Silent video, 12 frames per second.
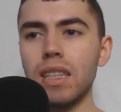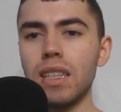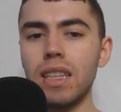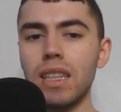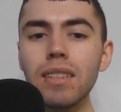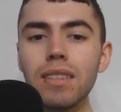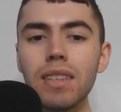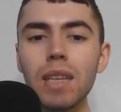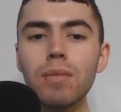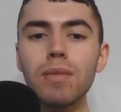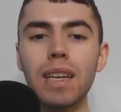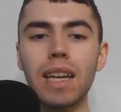This
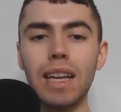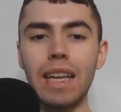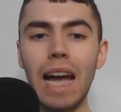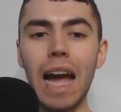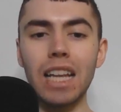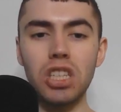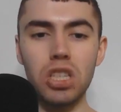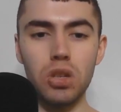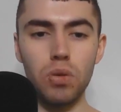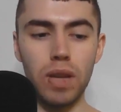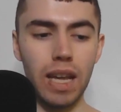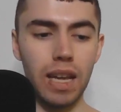seems like a got
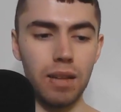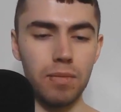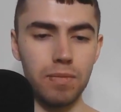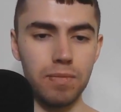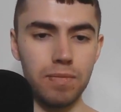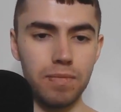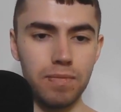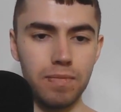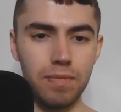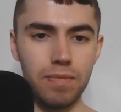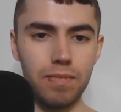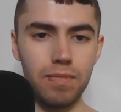you game.
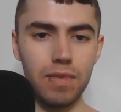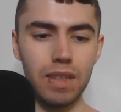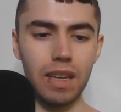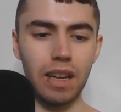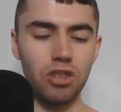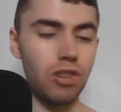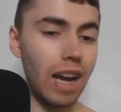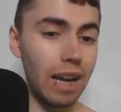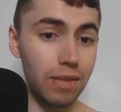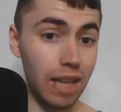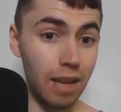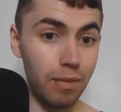A
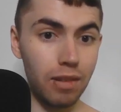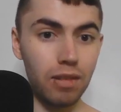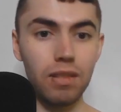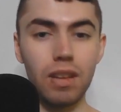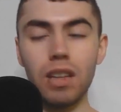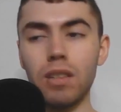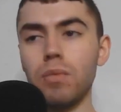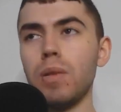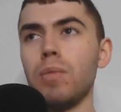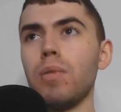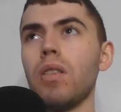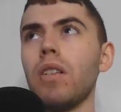trap game, as other
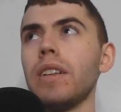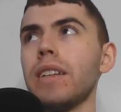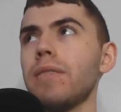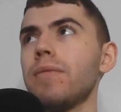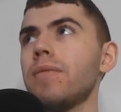people call it.